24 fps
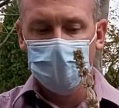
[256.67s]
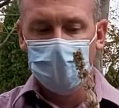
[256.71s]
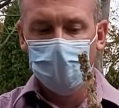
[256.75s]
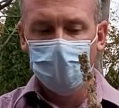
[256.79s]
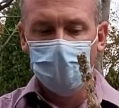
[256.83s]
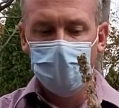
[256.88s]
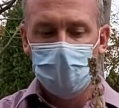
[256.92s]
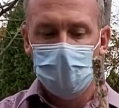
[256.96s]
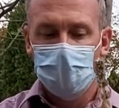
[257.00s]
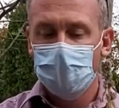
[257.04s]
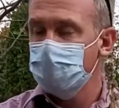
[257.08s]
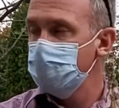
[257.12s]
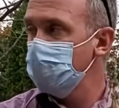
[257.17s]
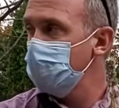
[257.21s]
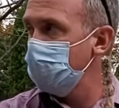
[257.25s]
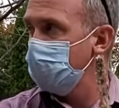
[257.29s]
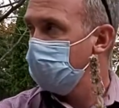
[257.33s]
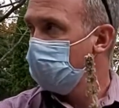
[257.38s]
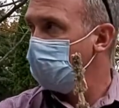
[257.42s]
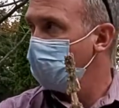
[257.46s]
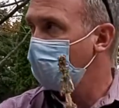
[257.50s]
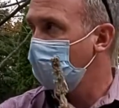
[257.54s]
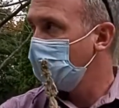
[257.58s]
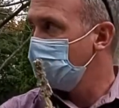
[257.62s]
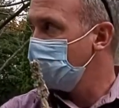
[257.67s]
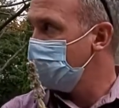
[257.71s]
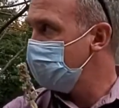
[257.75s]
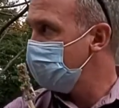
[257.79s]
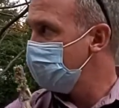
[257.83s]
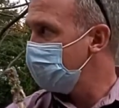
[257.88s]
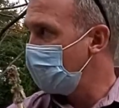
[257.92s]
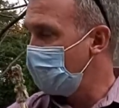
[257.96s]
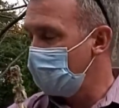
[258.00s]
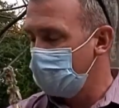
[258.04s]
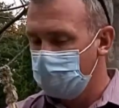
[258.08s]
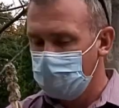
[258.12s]
arranged on the
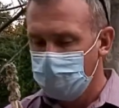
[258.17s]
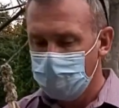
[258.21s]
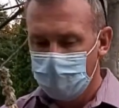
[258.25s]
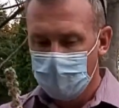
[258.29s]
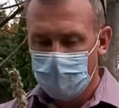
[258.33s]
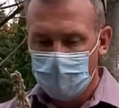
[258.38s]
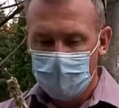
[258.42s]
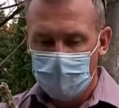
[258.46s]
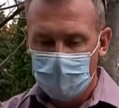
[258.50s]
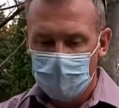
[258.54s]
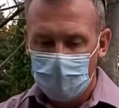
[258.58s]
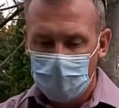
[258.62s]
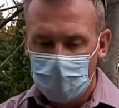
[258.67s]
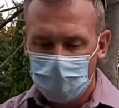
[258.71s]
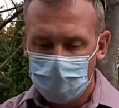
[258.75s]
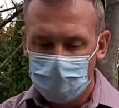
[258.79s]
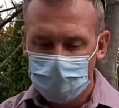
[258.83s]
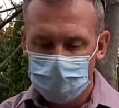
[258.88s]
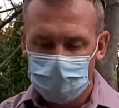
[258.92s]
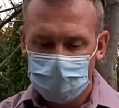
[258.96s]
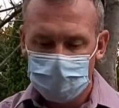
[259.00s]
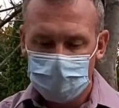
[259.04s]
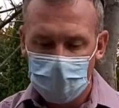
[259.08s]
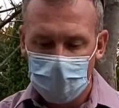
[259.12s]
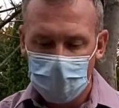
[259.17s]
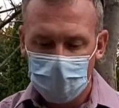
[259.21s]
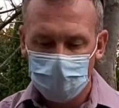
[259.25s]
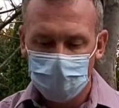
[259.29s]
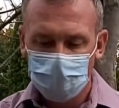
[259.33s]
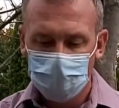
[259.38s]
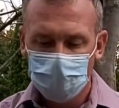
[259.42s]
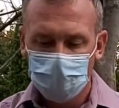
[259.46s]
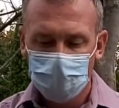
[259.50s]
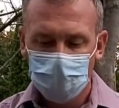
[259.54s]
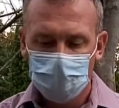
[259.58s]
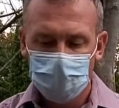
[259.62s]
stem, and the
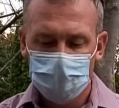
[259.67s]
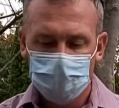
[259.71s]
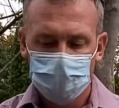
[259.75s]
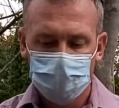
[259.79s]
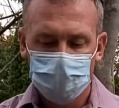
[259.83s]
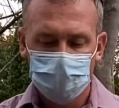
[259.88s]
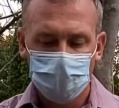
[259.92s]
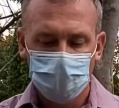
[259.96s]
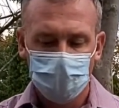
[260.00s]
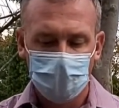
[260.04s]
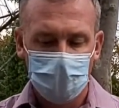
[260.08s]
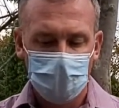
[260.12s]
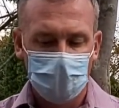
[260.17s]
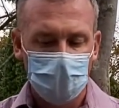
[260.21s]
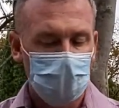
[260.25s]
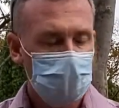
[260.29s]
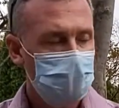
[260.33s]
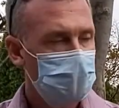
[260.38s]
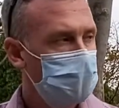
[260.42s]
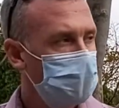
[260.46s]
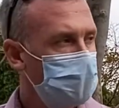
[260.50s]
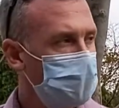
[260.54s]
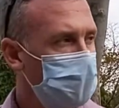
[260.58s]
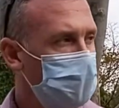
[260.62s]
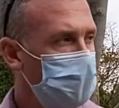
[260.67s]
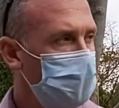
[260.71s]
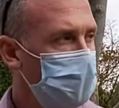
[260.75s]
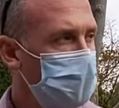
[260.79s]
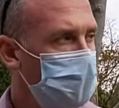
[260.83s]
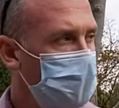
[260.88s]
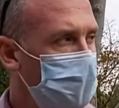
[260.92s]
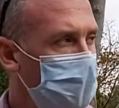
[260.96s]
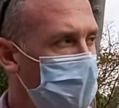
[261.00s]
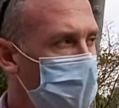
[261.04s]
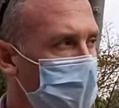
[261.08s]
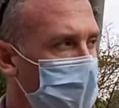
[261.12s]
stem is square.
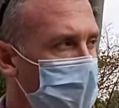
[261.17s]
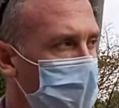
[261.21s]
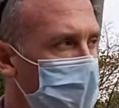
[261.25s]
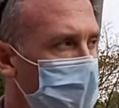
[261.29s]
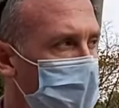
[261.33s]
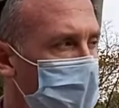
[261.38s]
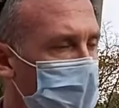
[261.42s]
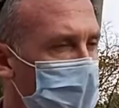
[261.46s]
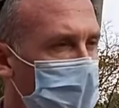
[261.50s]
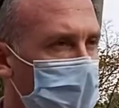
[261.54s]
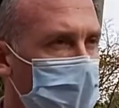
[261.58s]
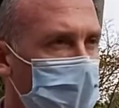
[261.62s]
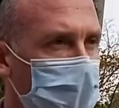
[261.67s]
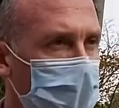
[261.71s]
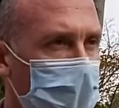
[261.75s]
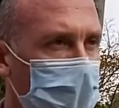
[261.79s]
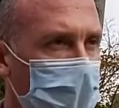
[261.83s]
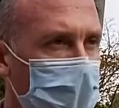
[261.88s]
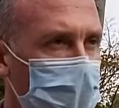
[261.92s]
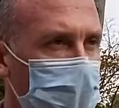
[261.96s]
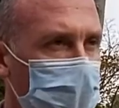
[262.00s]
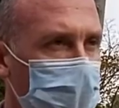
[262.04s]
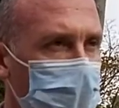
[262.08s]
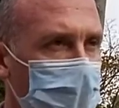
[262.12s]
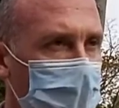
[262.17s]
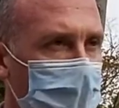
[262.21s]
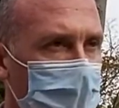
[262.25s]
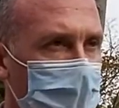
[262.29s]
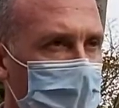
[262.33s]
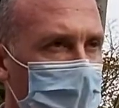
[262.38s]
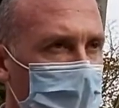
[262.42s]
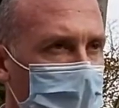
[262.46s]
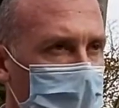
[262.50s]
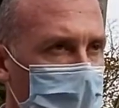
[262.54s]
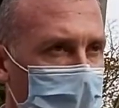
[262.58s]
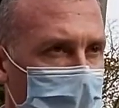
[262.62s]
Okay?
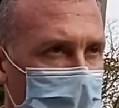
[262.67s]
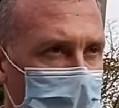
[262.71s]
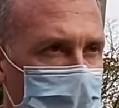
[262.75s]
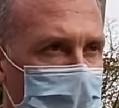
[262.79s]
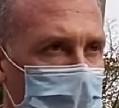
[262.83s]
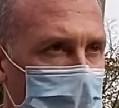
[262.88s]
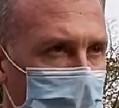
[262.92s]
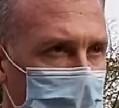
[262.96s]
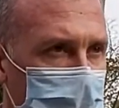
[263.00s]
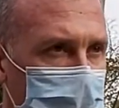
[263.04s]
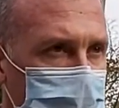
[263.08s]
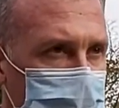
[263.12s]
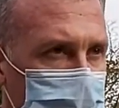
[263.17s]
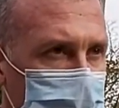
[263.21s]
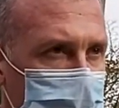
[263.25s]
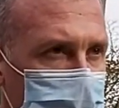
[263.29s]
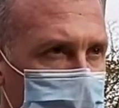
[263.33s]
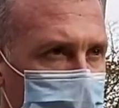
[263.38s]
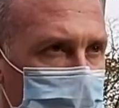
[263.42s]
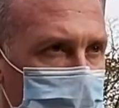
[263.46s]
Lamiaceae.